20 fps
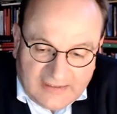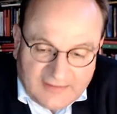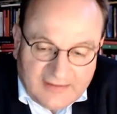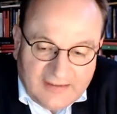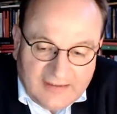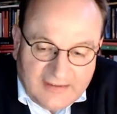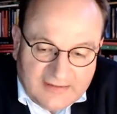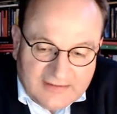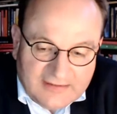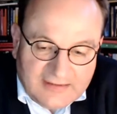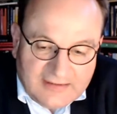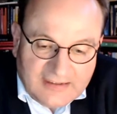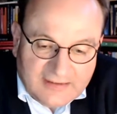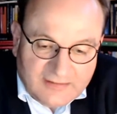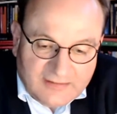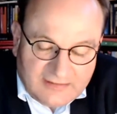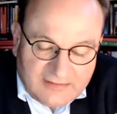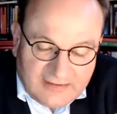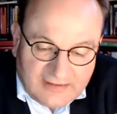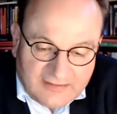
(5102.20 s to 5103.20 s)
other hand,
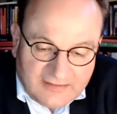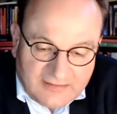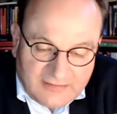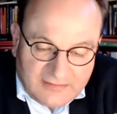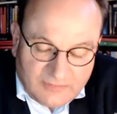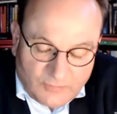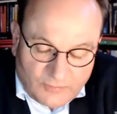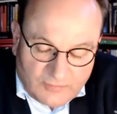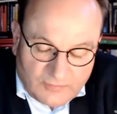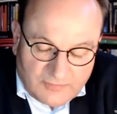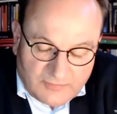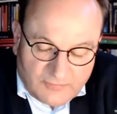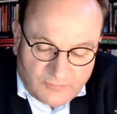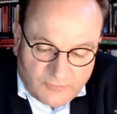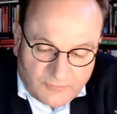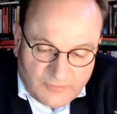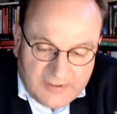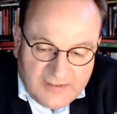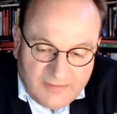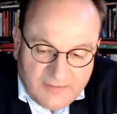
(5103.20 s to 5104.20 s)
that, that
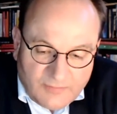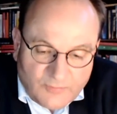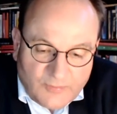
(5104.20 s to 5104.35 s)
we